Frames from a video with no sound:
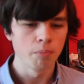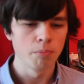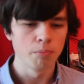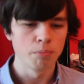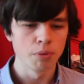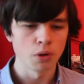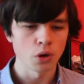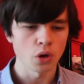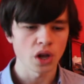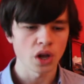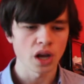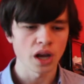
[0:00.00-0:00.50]

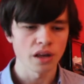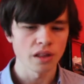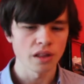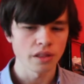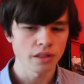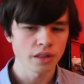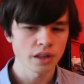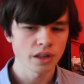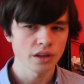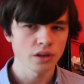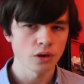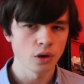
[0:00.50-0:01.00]
but I
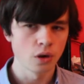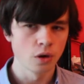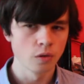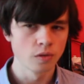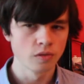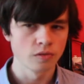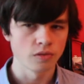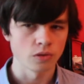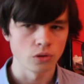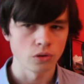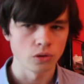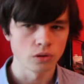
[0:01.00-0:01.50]
think
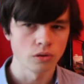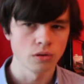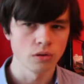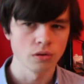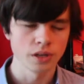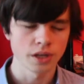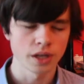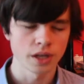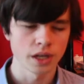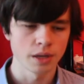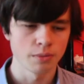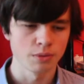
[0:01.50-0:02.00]
overall
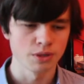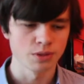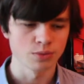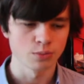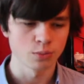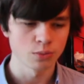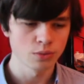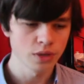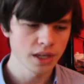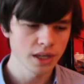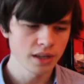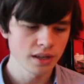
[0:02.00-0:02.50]
the game is
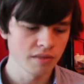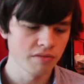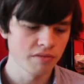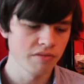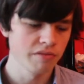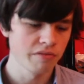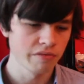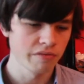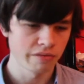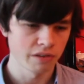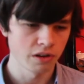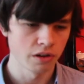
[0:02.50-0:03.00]
really
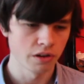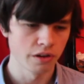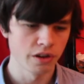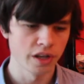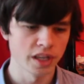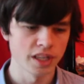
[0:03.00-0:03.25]
fun.